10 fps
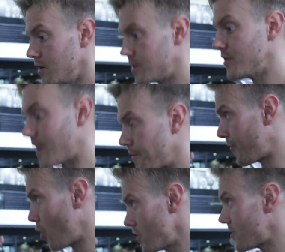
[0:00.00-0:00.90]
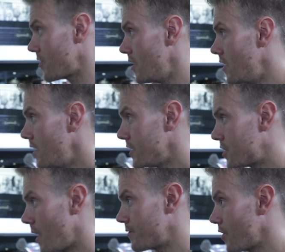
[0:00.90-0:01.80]
two steps forwards in
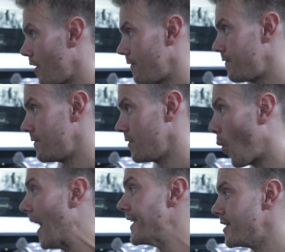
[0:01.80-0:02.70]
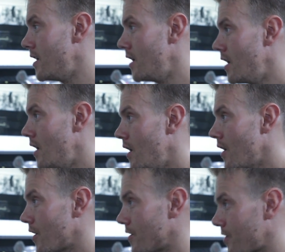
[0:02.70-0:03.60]
terms of weight?
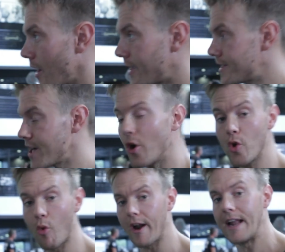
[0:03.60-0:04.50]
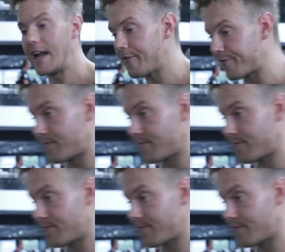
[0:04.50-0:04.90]
Because I can tell you what I lift